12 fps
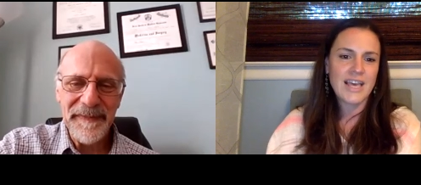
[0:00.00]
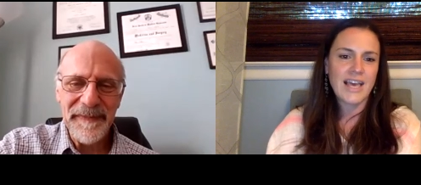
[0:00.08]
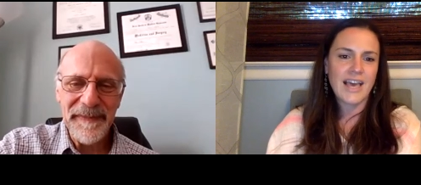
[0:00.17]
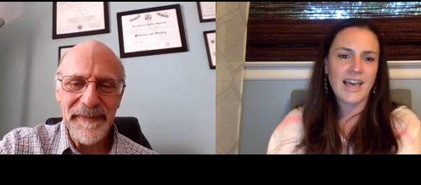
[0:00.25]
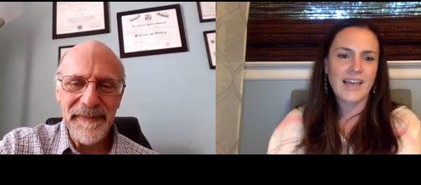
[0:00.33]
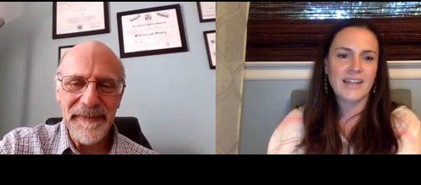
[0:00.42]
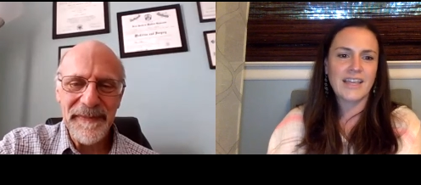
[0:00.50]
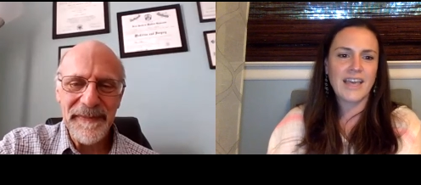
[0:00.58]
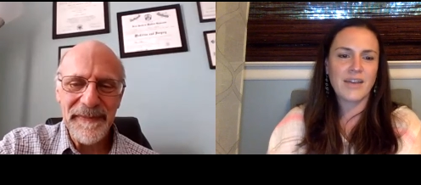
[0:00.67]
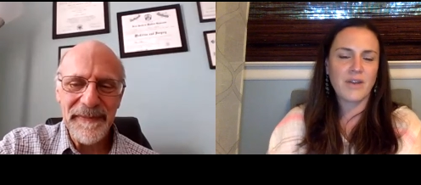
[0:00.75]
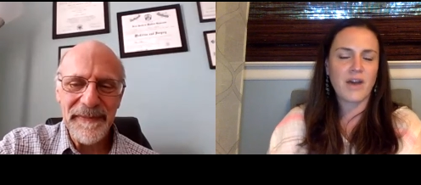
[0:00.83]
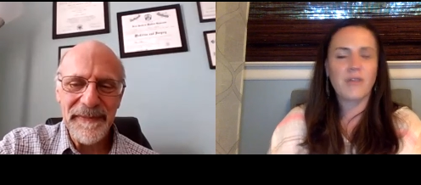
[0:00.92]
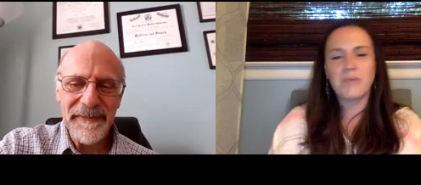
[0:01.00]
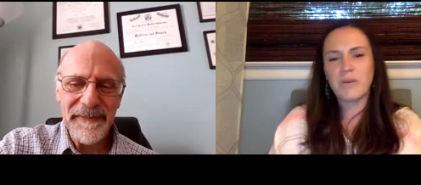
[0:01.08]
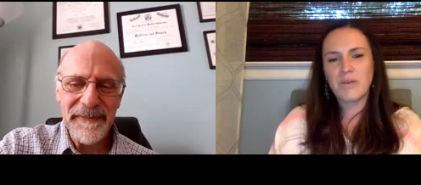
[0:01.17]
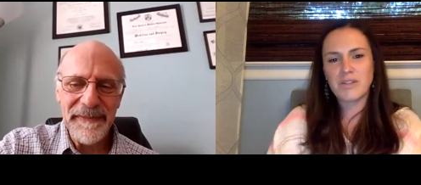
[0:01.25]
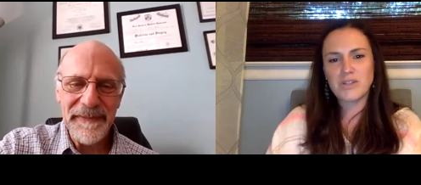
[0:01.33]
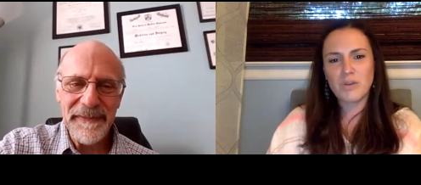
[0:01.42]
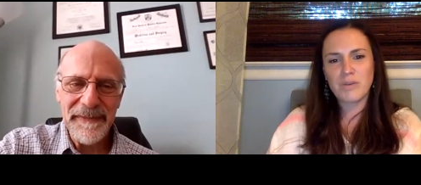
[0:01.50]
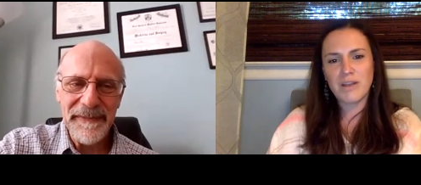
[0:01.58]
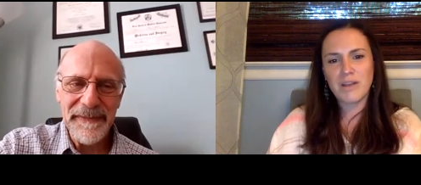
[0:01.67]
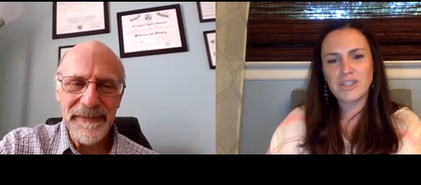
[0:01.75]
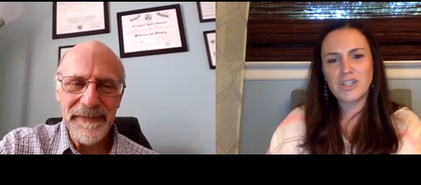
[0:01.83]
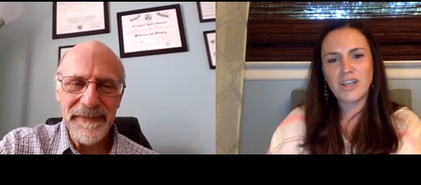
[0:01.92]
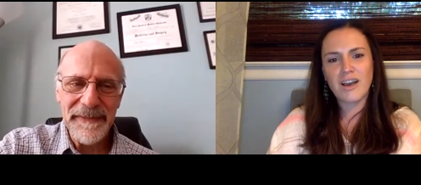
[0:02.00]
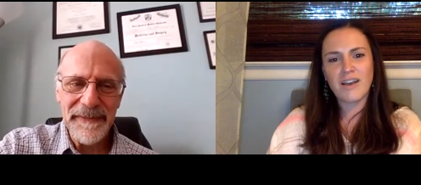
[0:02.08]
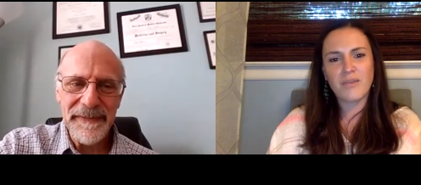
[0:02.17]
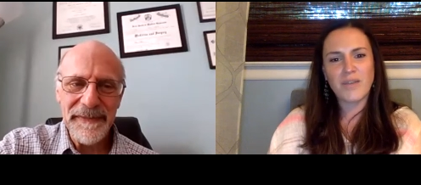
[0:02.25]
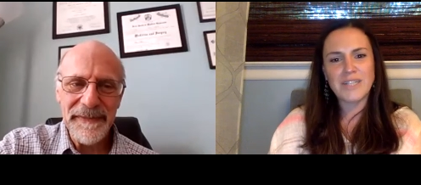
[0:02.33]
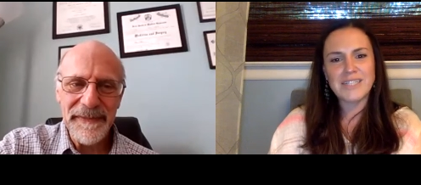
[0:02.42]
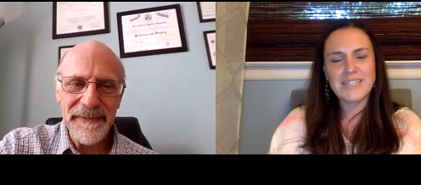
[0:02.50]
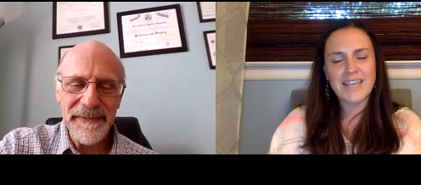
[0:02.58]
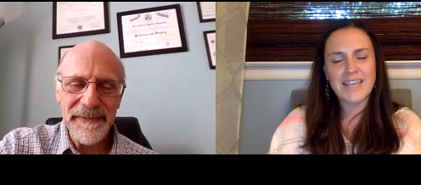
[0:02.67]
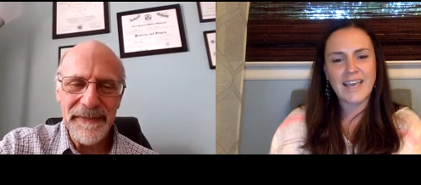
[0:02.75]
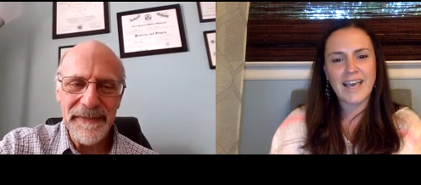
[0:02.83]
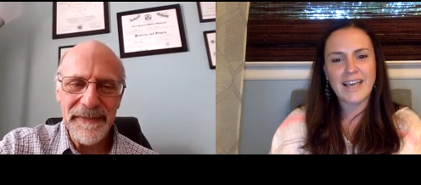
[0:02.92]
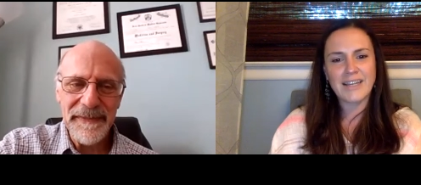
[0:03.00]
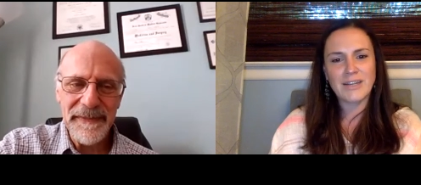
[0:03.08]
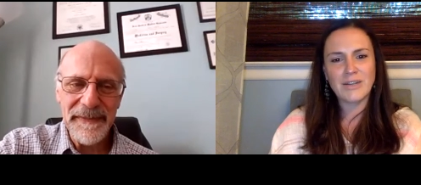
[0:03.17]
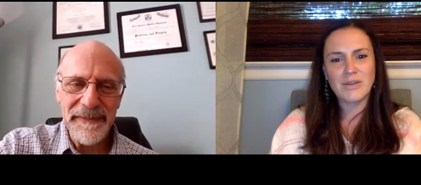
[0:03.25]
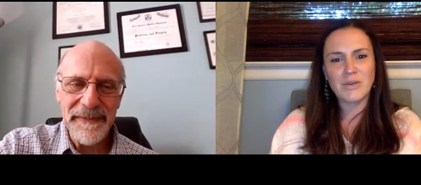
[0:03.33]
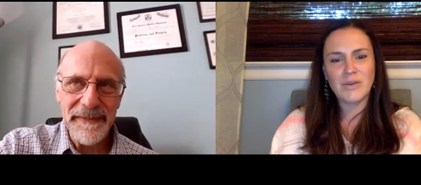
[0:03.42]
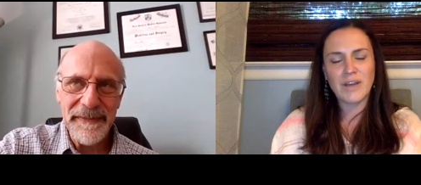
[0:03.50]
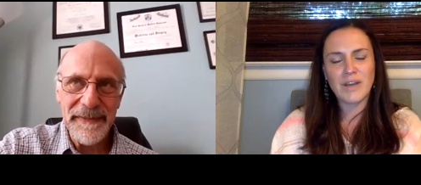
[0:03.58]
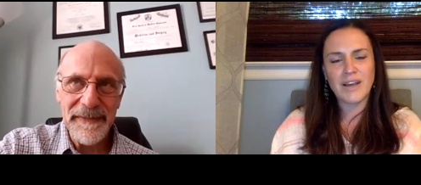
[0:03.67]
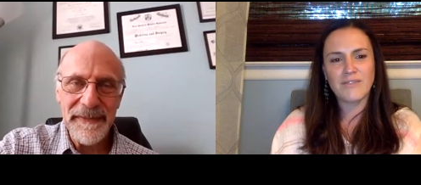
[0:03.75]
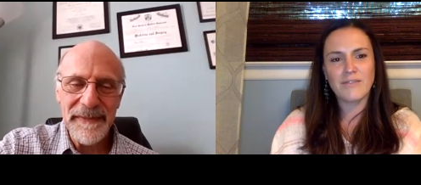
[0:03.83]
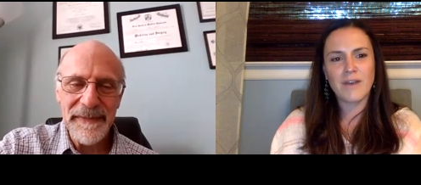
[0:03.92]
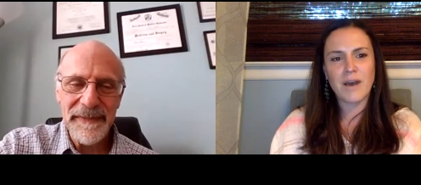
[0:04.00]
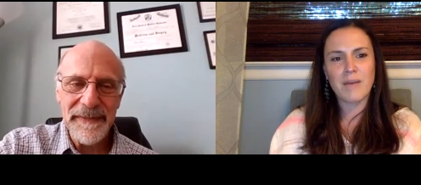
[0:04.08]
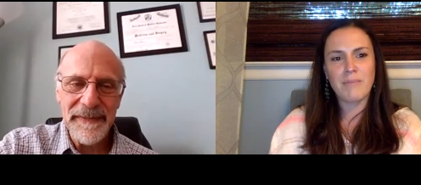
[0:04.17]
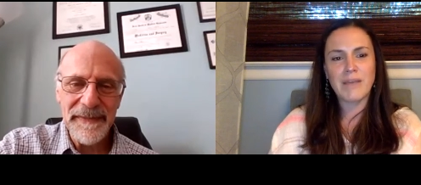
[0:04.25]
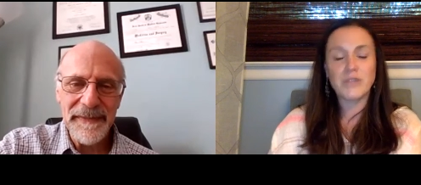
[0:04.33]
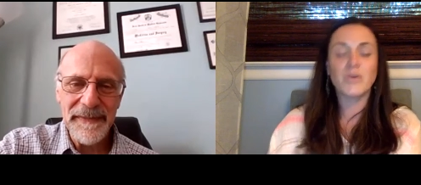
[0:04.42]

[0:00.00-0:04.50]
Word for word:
Speaker 1: And again, I'll be with Joe Bonacci on Wednesday at noon on um, May